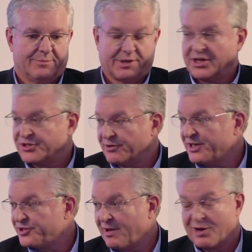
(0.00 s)
because there
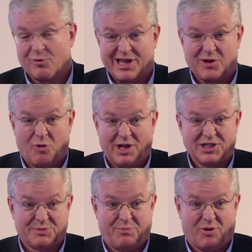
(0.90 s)
is only really one
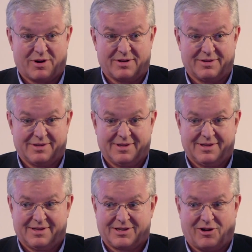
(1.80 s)
sport
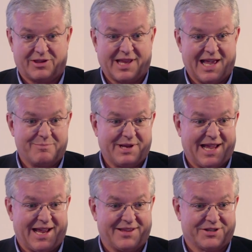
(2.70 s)
called the
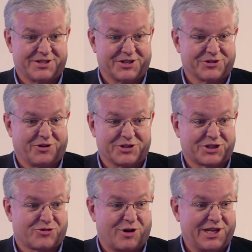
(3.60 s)
NBA that does all this
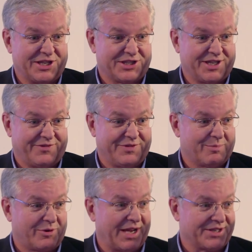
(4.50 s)
crazy stuff in the
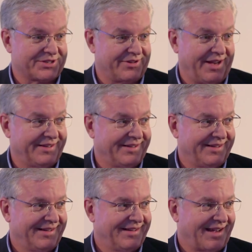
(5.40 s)
breaks, right?
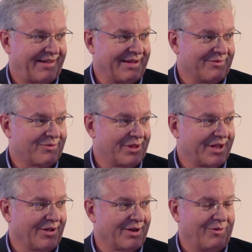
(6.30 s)
I mean, we're
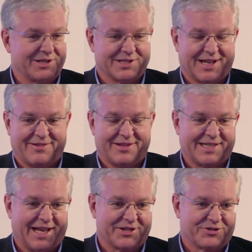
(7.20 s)
the only ones that have the
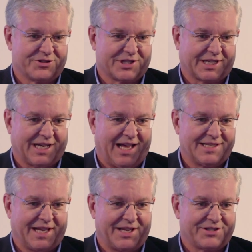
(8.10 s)
dancers, the
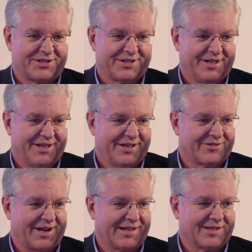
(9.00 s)
contests,
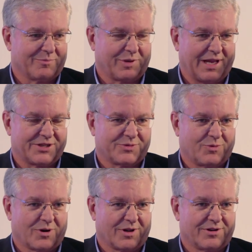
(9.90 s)
right? The plate
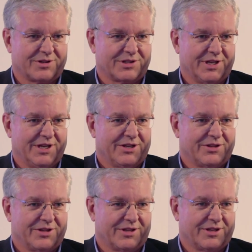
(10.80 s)
twirlers,
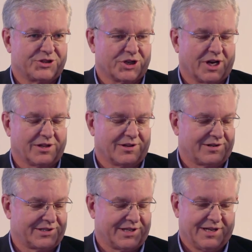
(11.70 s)
the, the
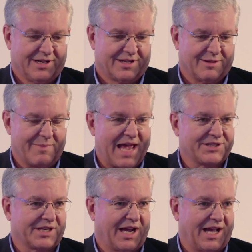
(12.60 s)
jugglers, the
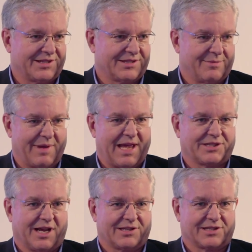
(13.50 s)
mascots, the
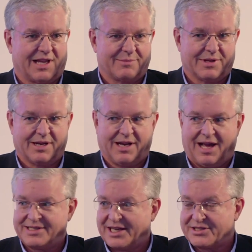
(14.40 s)
mascot slam dunk
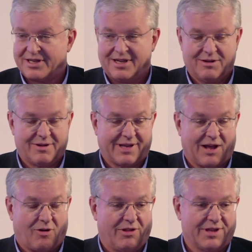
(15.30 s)
contest. We've
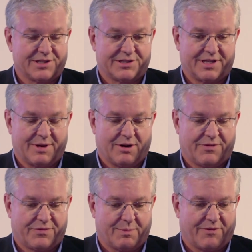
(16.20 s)
got all this, and we
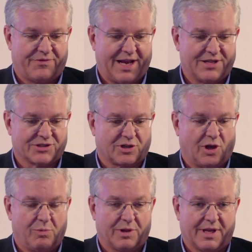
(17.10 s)
heard from our fans
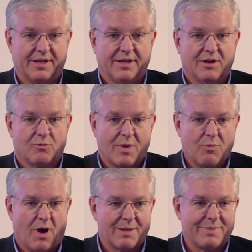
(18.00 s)
globally. We
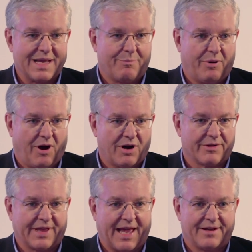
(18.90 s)
want to be a part
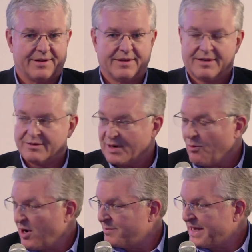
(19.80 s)
of that. We
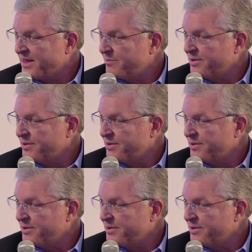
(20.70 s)
want to be in the